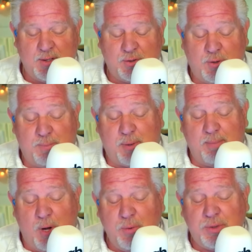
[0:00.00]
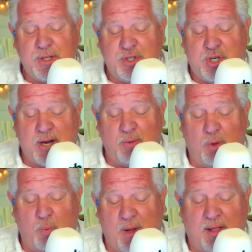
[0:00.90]
To promote the
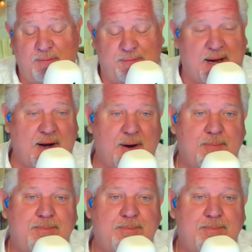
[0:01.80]
general welfare.